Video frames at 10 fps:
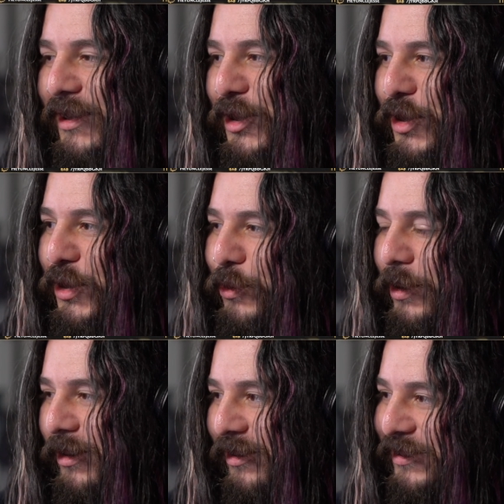it's just so
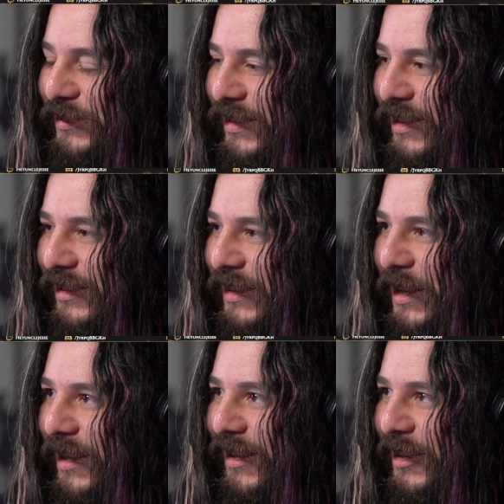good.
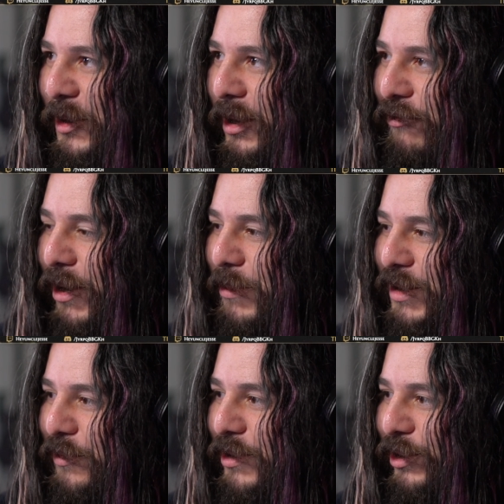And I found
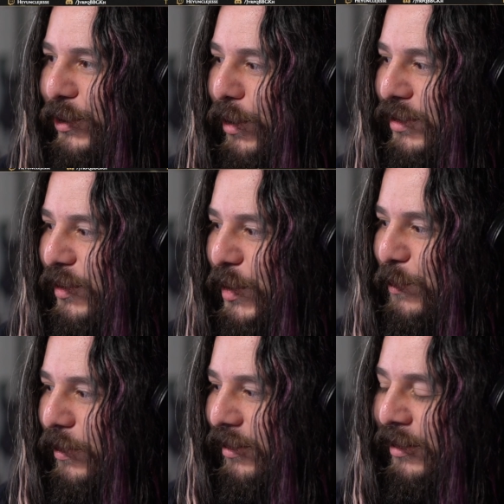myself getting lost in this
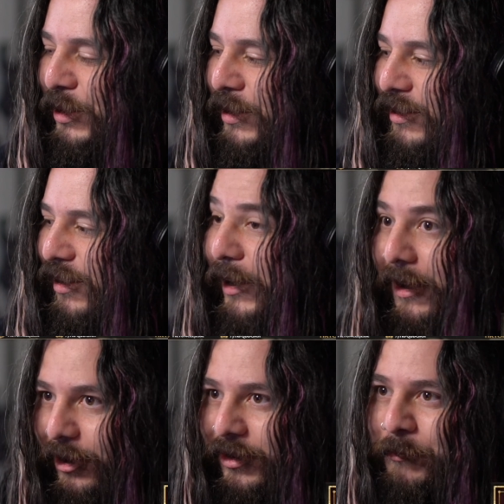one
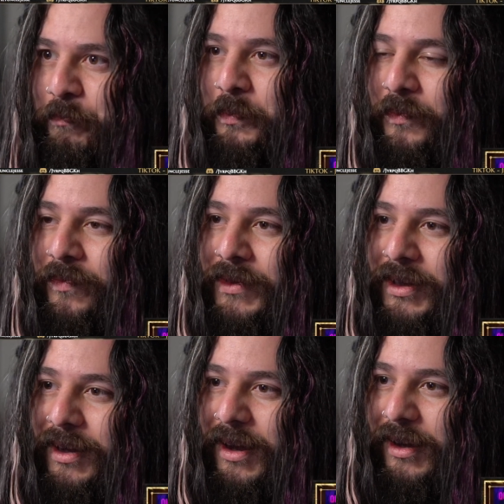again.
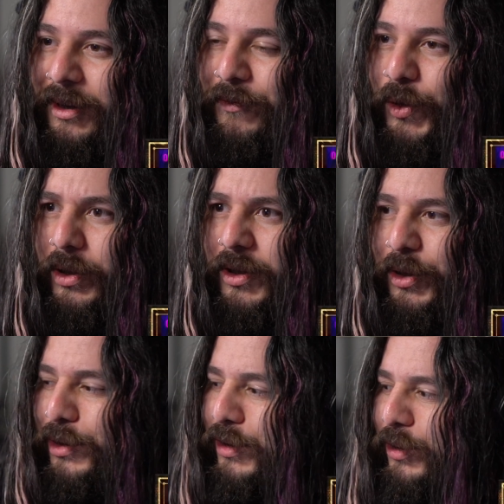And I'm very
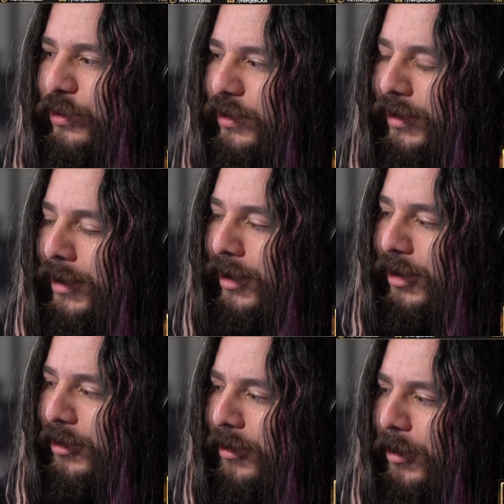curious
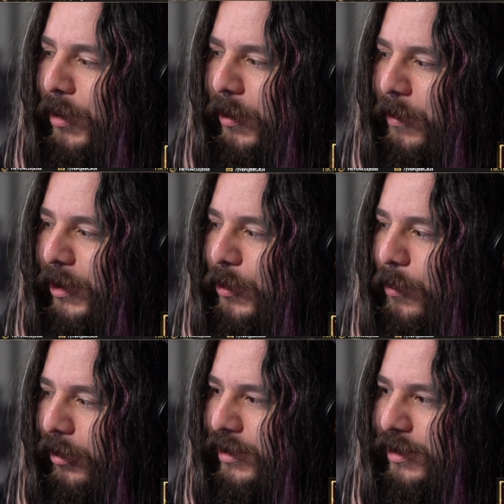about Michael
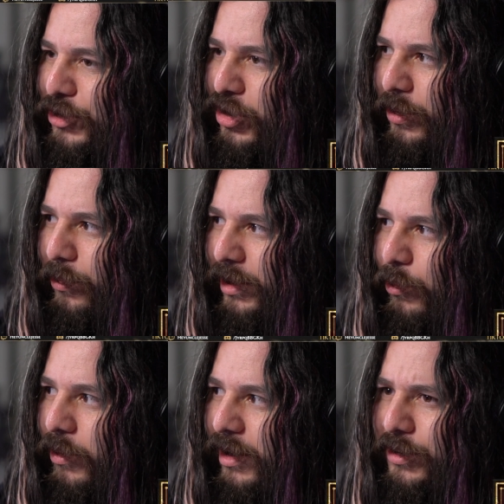Markie in general. Like,
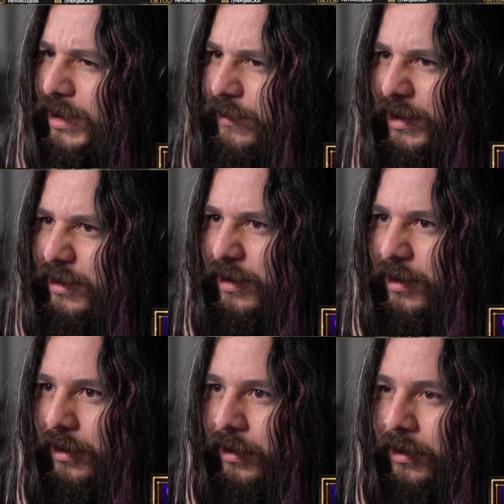what else have they
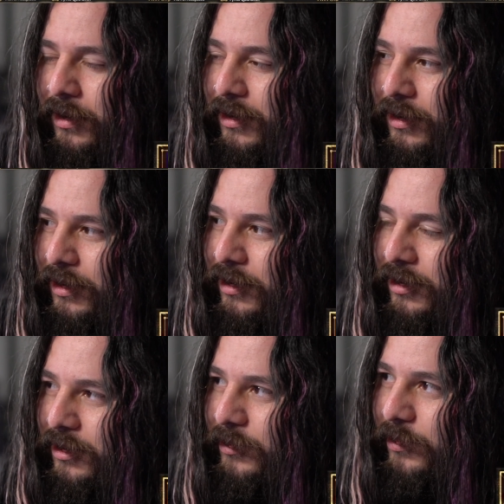done?
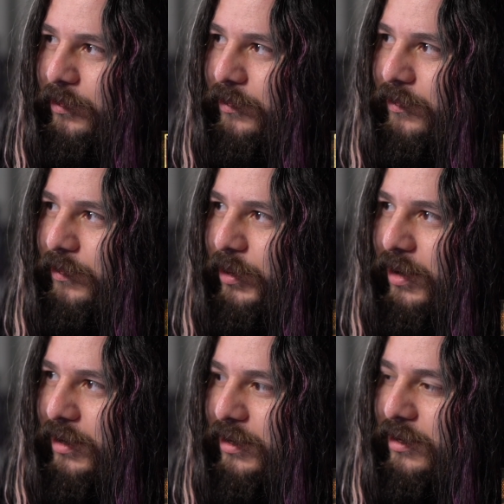
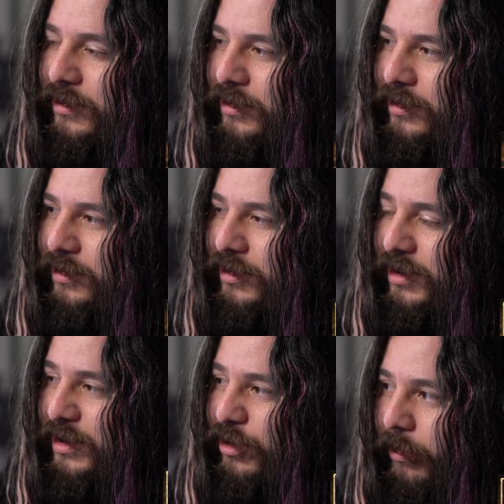Because
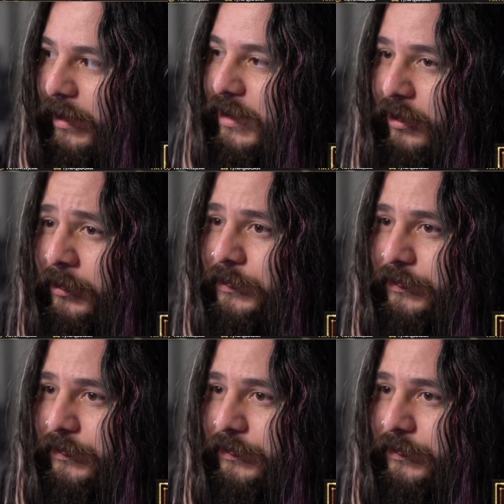this is crazy.